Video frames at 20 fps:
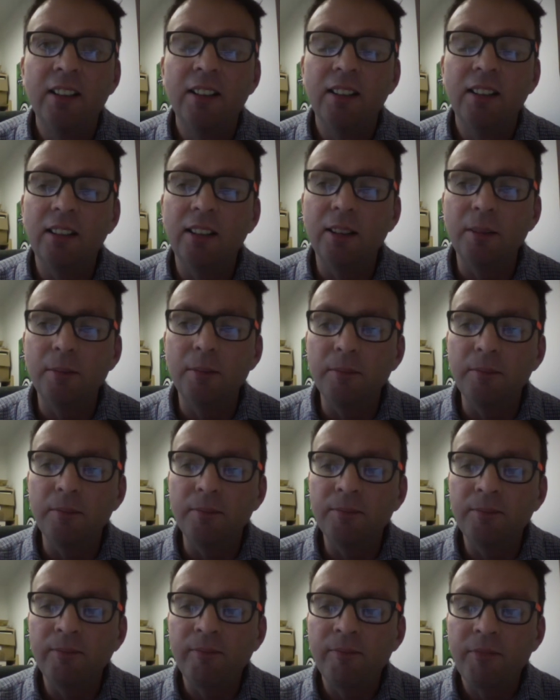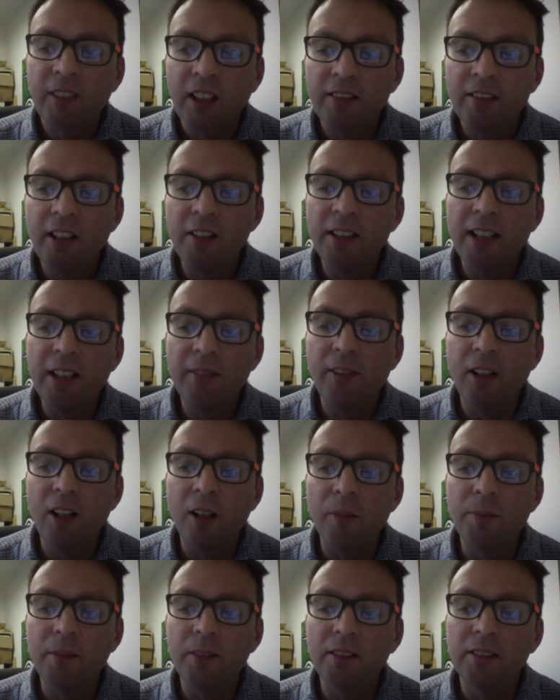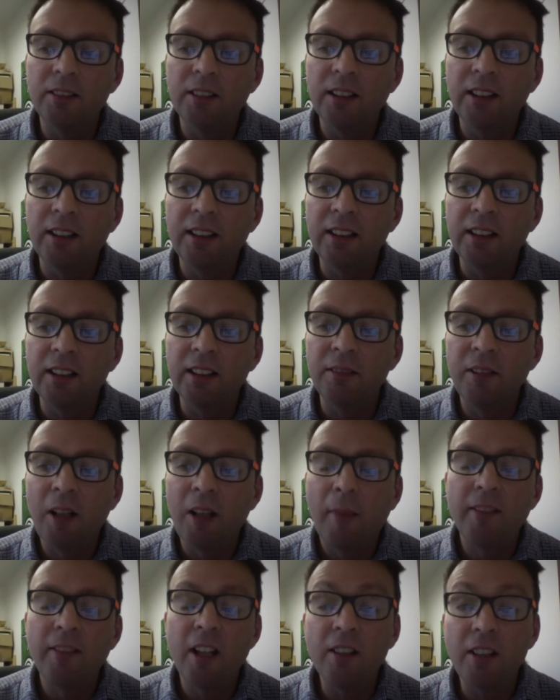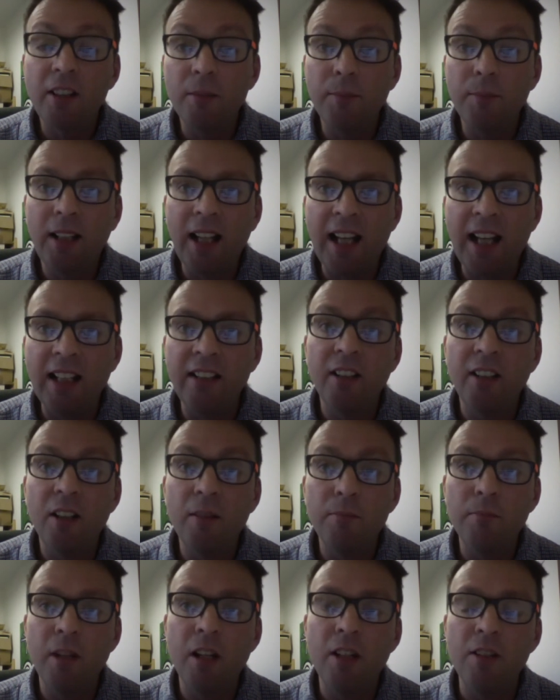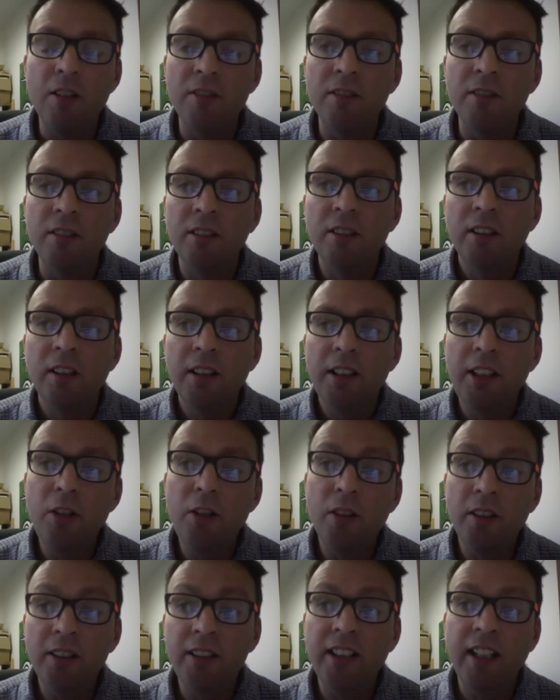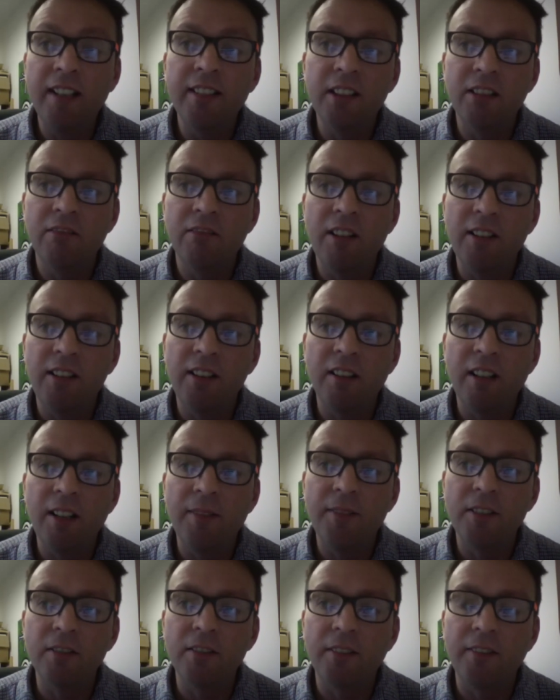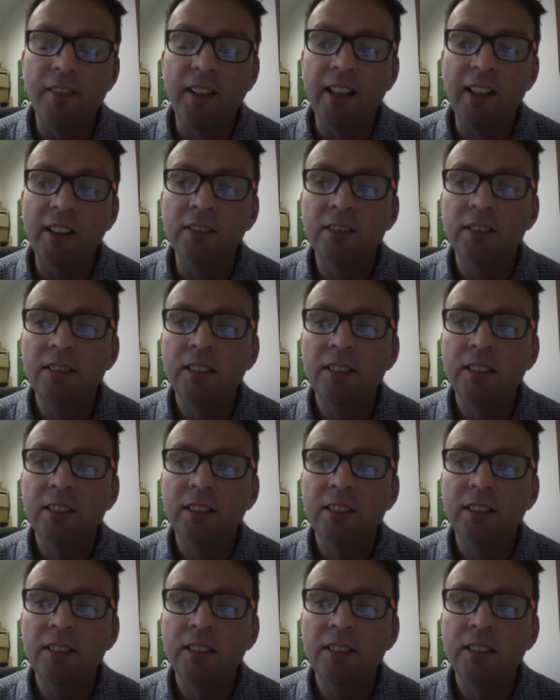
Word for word: um, don't give up, uh, don't complain, don't moan. You can change your own life, sort of thing.